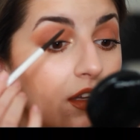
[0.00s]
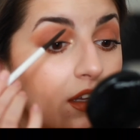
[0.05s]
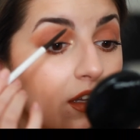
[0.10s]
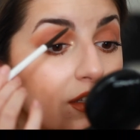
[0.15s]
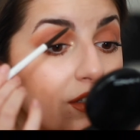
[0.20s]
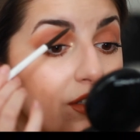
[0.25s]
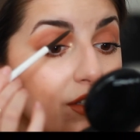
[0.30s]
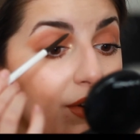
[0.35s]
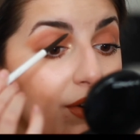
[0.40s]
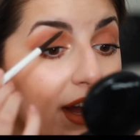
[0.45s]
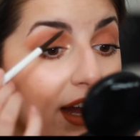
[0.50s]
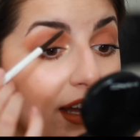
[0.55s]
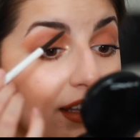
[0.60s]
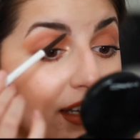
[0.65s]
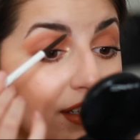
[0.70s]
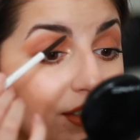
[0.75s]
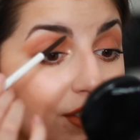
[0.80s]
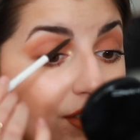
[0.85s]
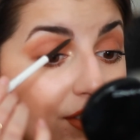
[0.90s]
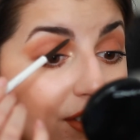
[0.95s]
So I
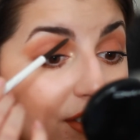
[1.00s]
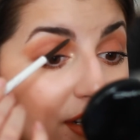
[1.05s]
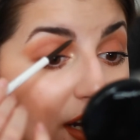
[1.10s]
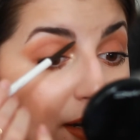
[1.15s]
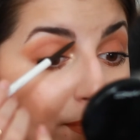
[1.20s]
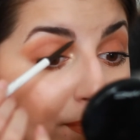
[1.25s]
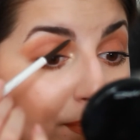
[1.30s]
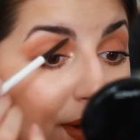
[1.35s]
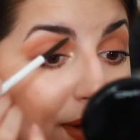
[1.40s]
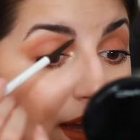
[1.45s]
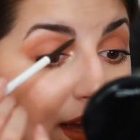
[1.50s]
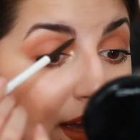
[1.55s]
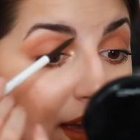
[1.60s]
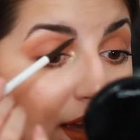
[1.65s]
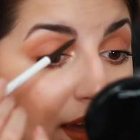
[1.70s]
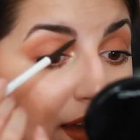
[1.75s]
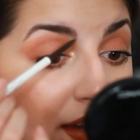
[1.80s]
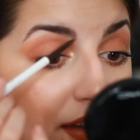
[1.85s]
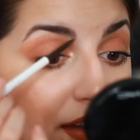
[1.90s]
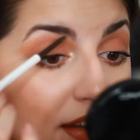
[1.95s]
like to start
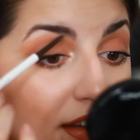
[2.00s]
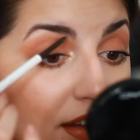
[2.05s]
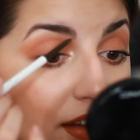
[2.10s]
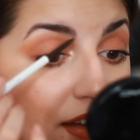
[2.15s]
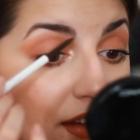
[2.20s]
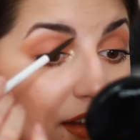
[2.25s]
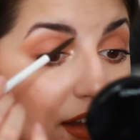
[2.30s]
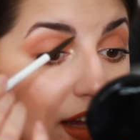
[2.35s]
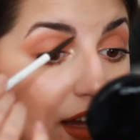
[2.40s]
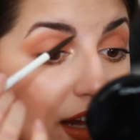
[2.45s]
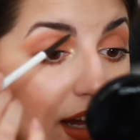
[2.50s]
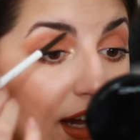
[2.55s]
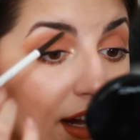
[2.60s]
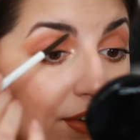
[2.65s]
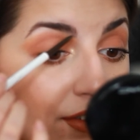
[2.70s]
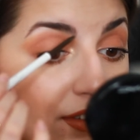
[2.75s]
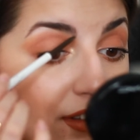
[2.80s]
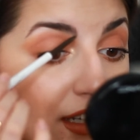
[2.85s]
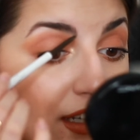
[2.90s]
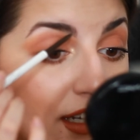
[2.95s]
by
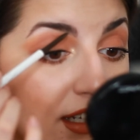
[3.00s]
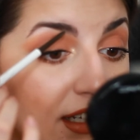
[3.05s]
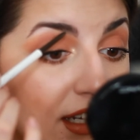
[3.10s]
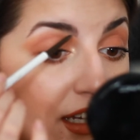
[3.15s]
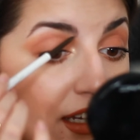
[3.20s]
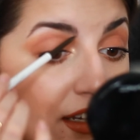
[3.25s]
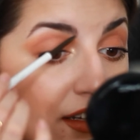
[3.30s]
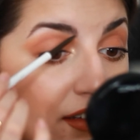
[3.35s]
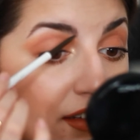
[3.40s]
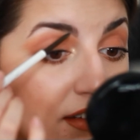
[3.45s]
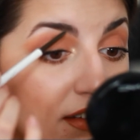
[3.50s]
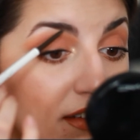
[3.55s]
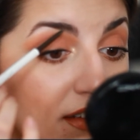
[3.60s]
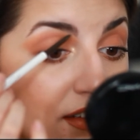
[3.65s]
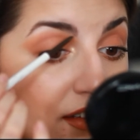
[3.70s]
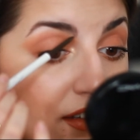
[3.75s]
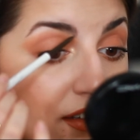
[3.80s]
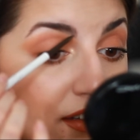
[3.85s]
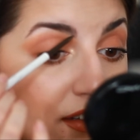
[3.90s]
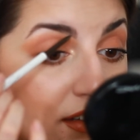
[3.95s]

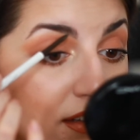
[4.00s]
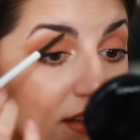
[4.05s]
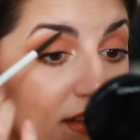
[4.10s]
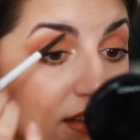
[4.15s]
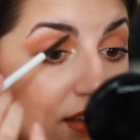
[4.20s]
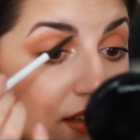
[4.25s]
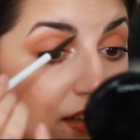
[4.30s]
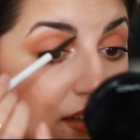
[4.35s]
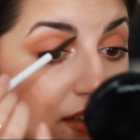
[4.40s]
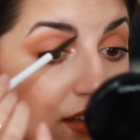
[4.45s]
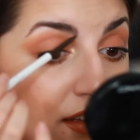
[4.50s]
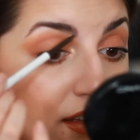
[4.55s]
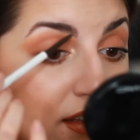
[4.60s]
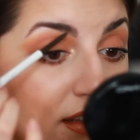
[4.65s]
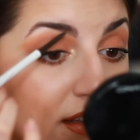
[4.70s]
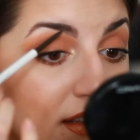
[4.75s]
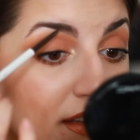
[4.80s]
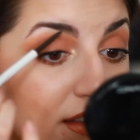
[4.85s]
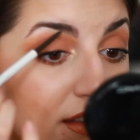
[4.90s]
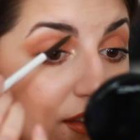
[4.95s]
outlining
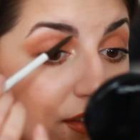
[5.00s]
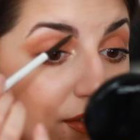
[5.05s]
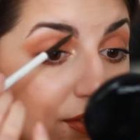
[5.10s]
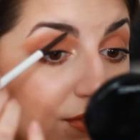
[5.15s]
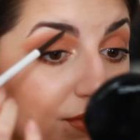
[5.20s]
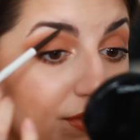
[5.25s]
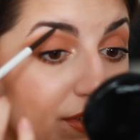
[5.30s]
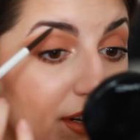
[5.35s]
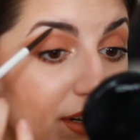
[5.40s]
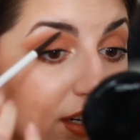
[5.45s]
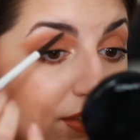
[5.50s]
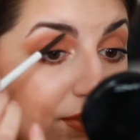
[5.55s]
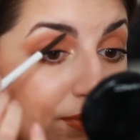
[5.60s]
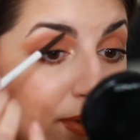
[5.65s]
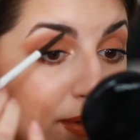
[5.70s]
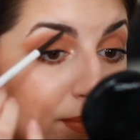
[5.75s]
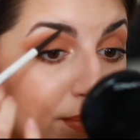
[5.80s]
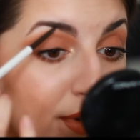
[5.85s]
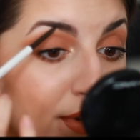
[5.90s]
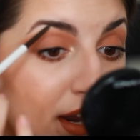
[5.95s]
the front of
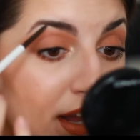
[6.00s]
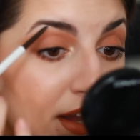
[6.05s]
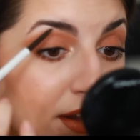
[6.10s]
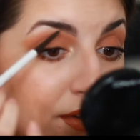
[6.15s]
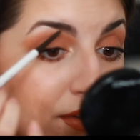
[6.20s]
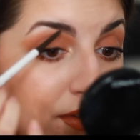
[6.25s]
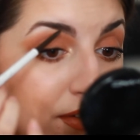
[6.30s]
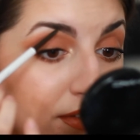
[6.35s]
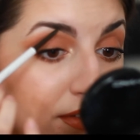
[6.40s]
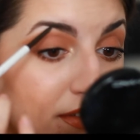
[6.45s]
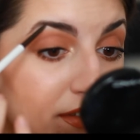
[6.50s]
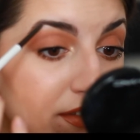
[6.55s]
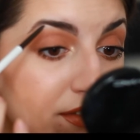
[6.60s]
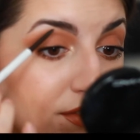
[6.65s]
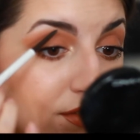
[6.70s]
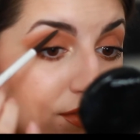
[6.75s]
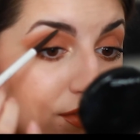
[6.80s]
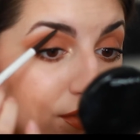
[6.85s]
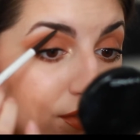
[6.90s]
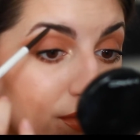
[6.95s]
my brow
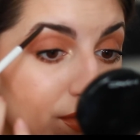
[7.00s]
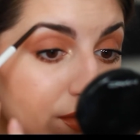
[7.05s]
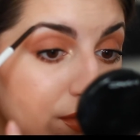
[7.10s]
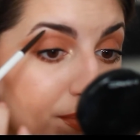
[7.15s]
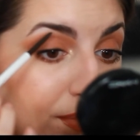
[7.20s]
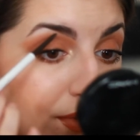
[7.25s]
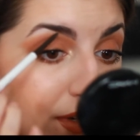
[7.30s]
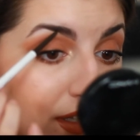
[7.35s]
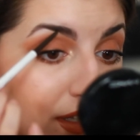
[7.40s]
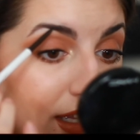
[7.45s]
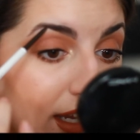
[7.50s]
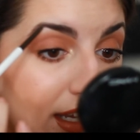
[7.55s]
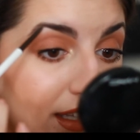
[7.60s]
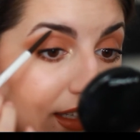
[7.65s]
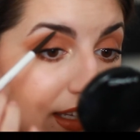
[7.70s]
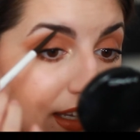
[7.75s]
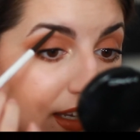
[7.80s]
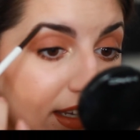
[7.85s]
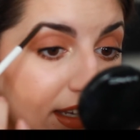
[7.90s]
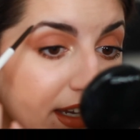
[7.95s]
super
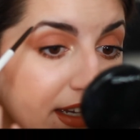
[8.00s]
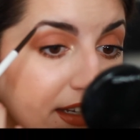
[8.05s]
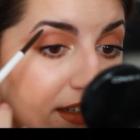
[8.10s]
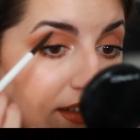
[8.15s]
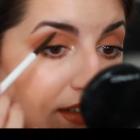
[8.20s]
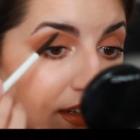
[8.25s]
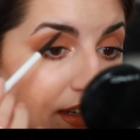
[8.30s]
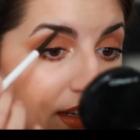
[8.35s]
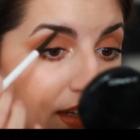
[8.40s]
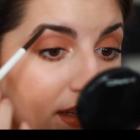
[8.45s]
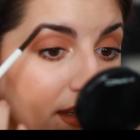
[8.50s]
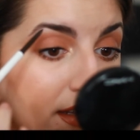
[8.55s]
lightly again,